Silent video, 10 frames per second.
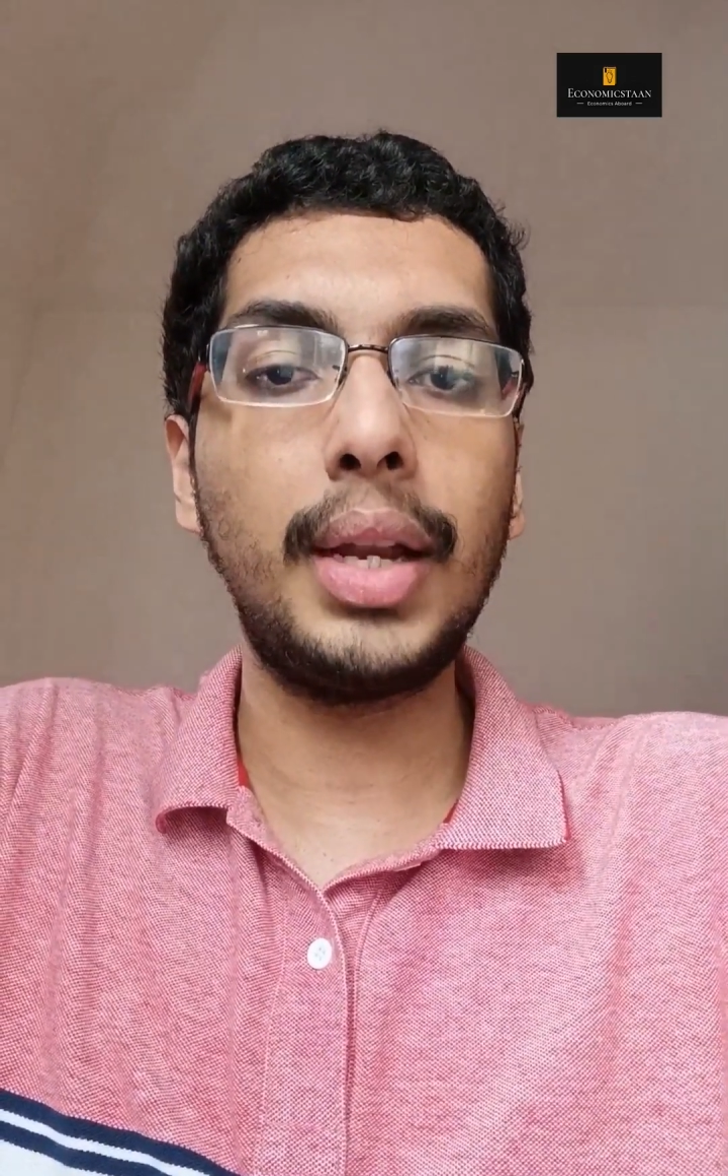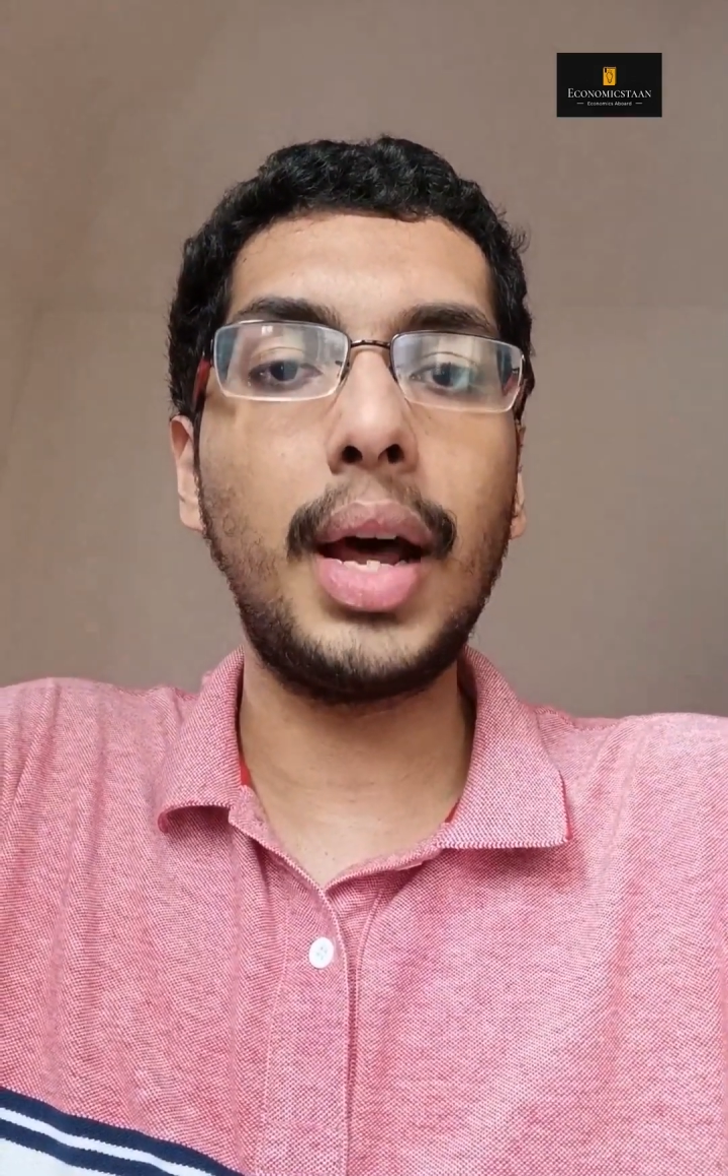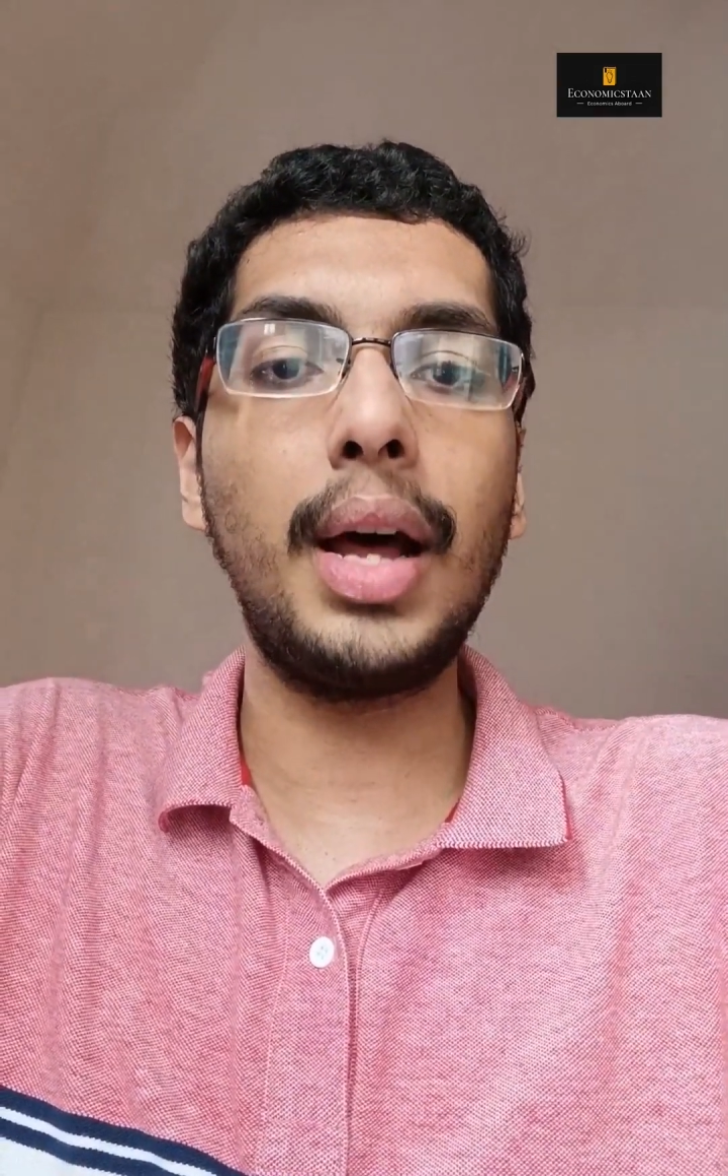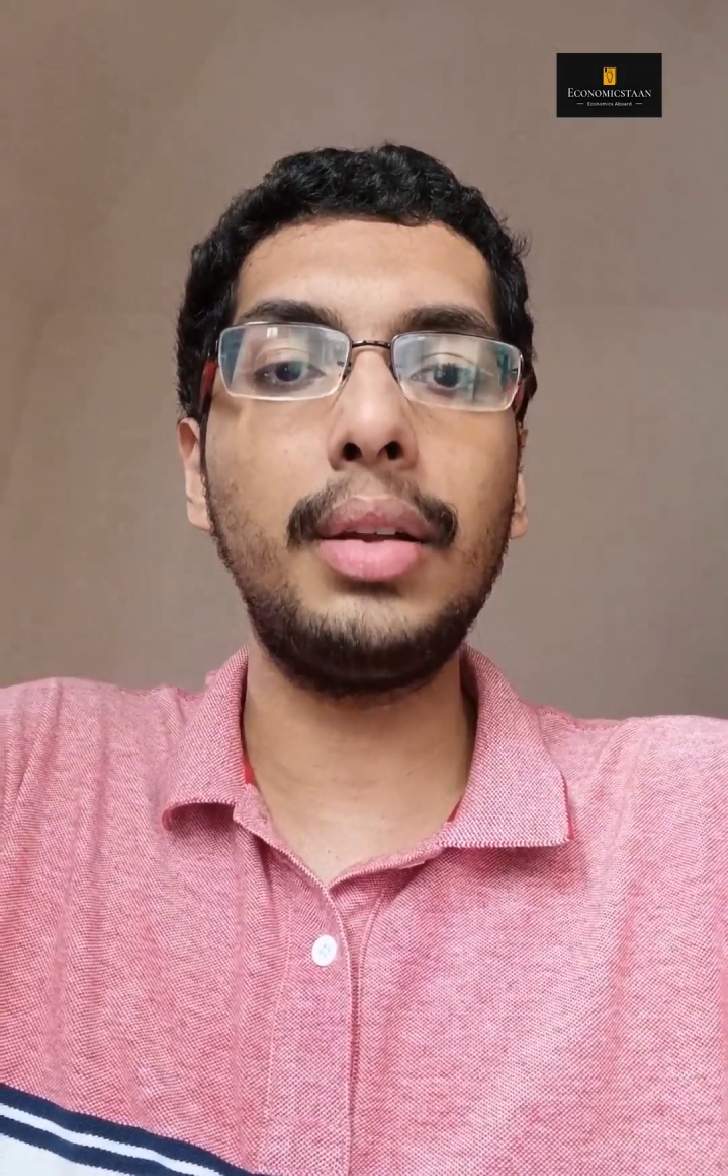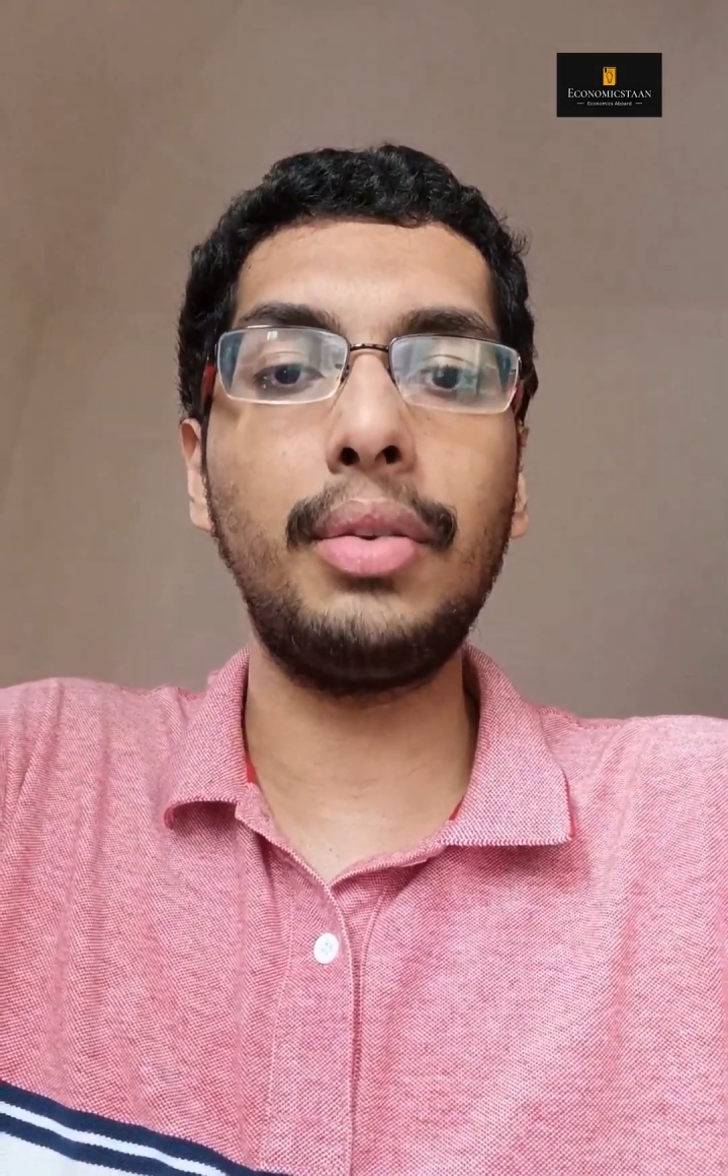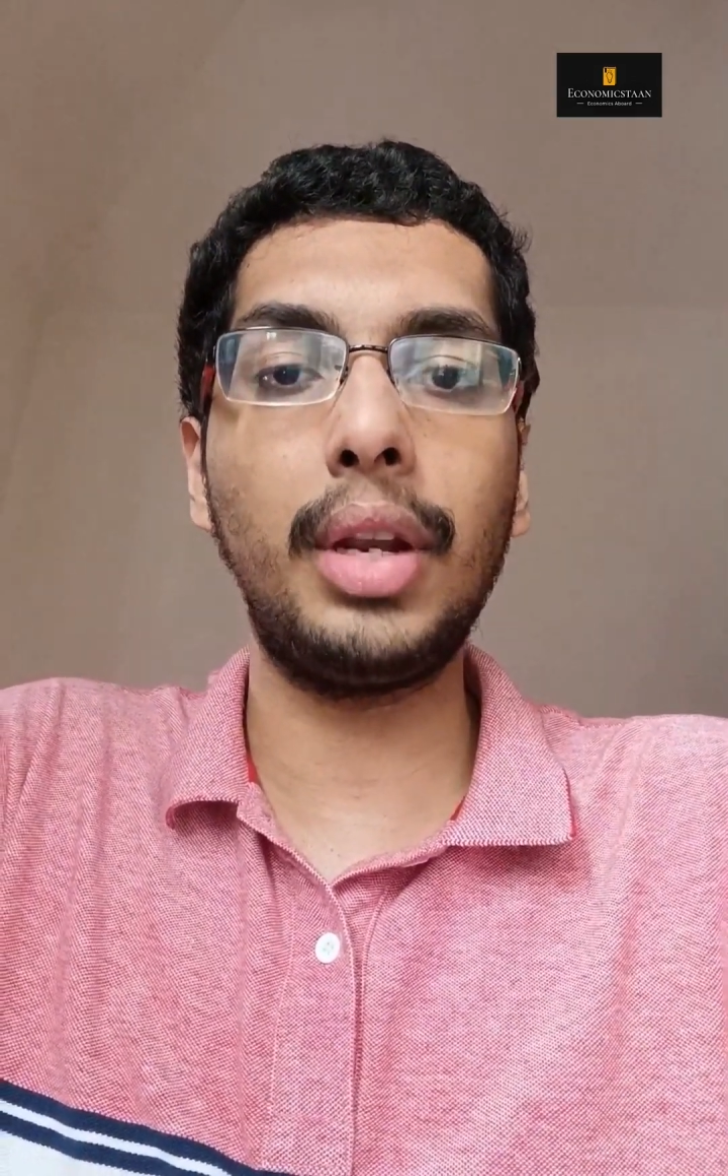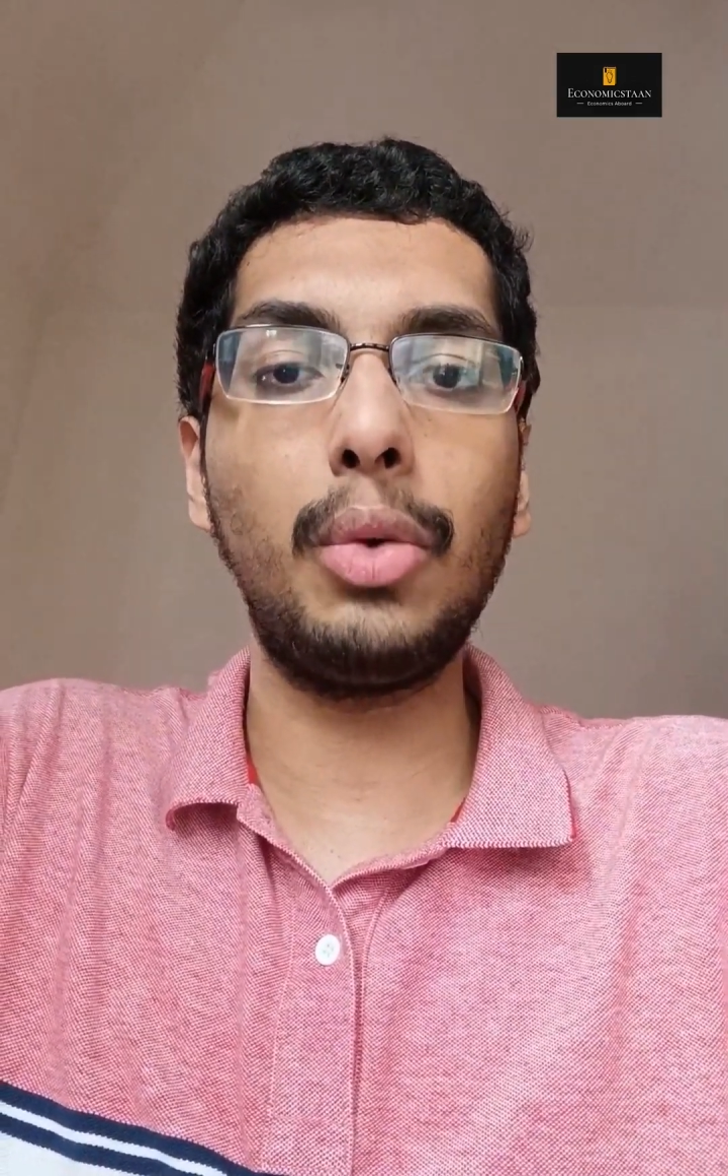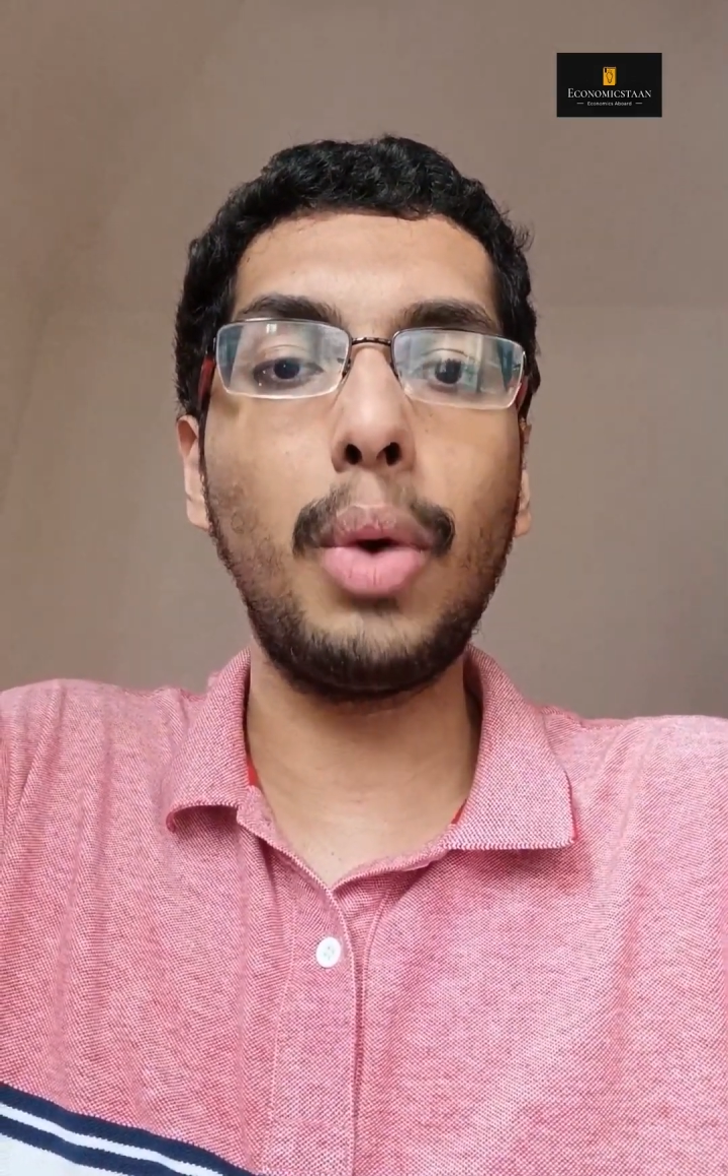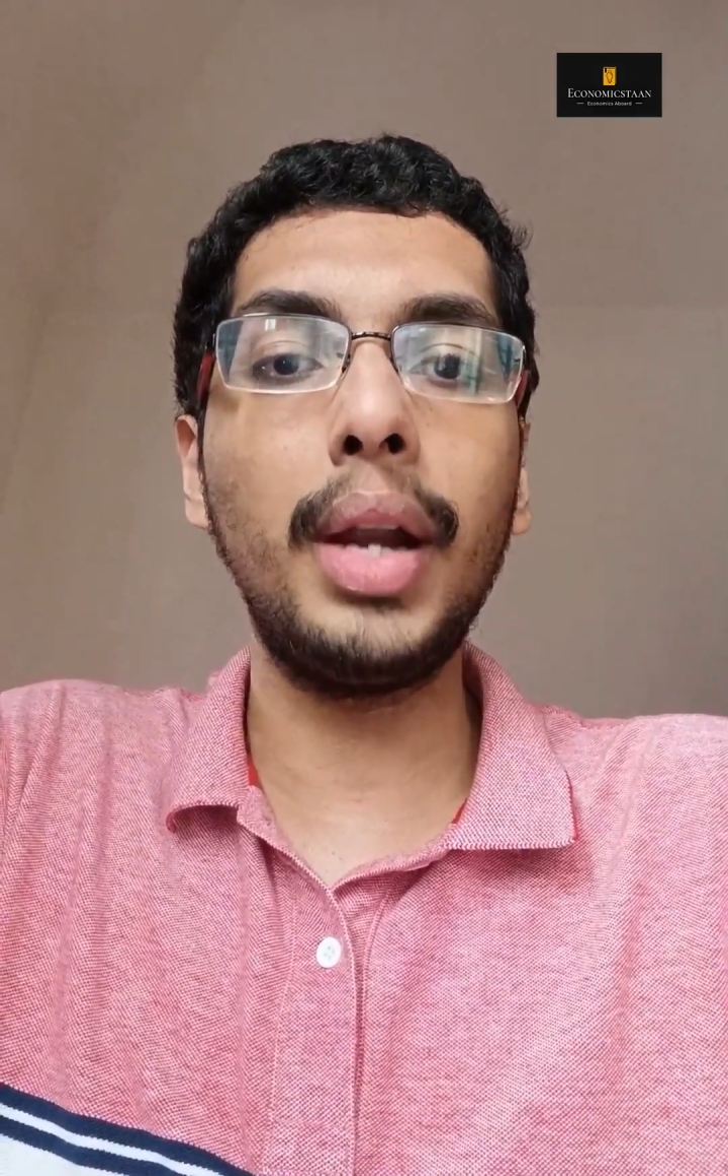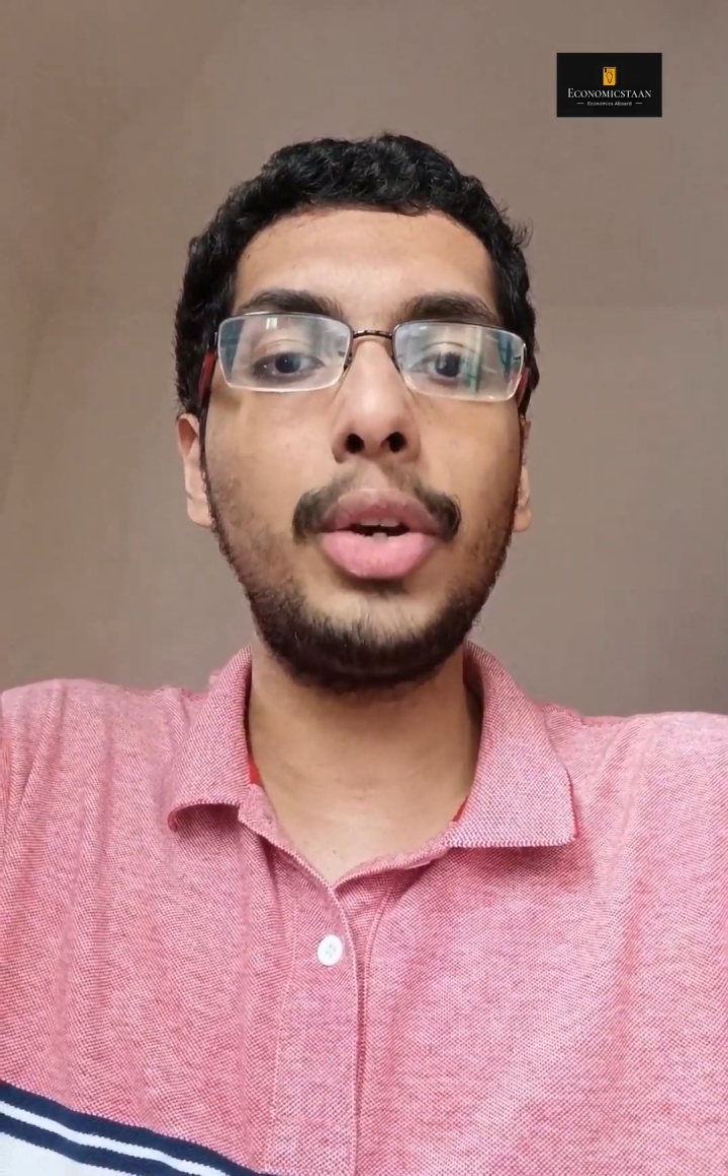are required